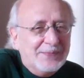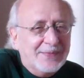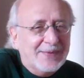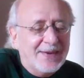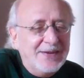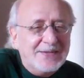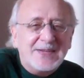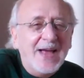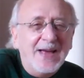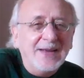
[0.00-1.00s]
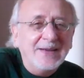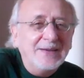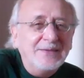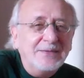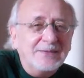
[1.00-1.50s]
and he
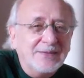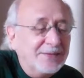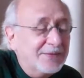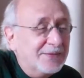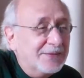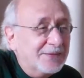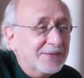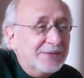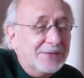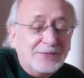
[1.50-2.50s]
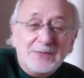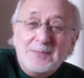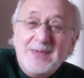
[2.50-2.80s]
sang for